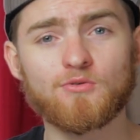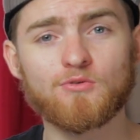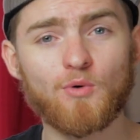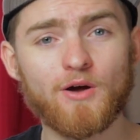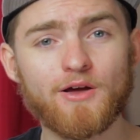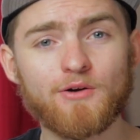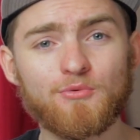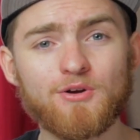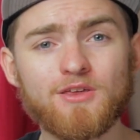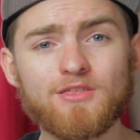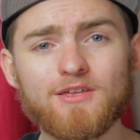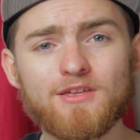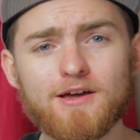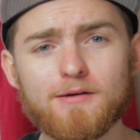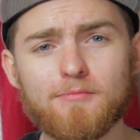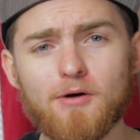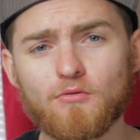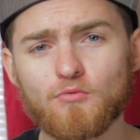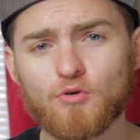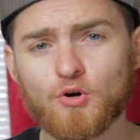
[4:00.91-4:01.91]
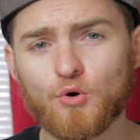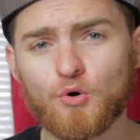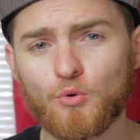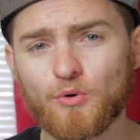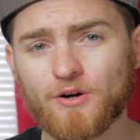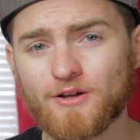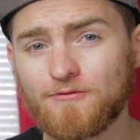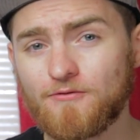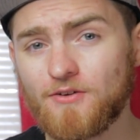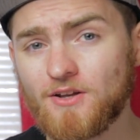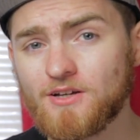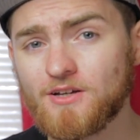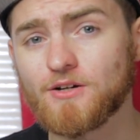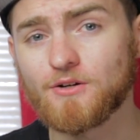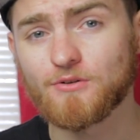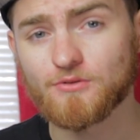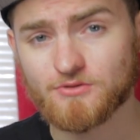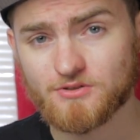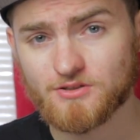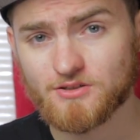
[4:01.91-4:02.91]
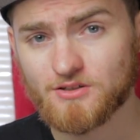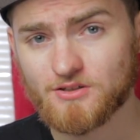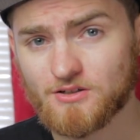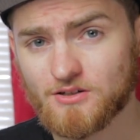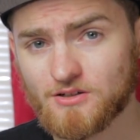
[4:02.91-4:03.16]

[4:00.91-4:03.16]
the way we think about recording videos.